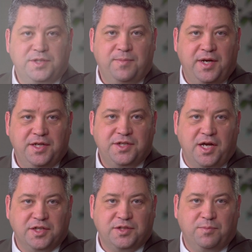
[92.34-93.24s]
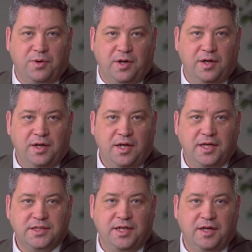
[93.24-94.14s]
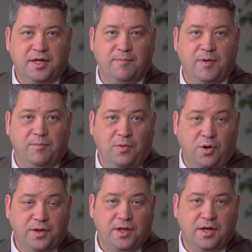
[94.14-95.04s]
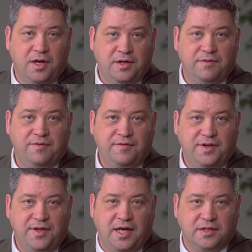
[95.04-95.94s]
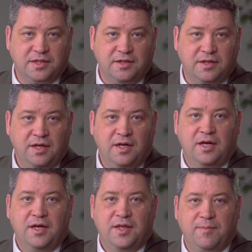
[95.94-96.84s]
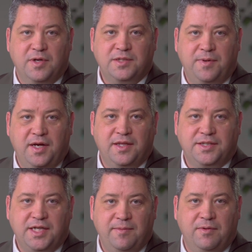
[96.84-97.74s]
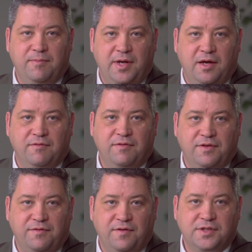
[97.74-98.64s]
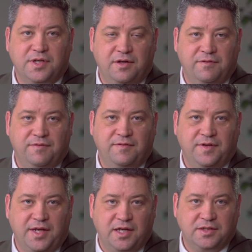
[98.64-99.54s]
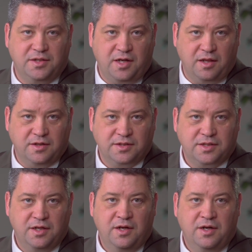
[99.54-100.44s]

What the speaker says: is to pay child support has an income of more than $150,000, they must pay the table amount for the first $150,000.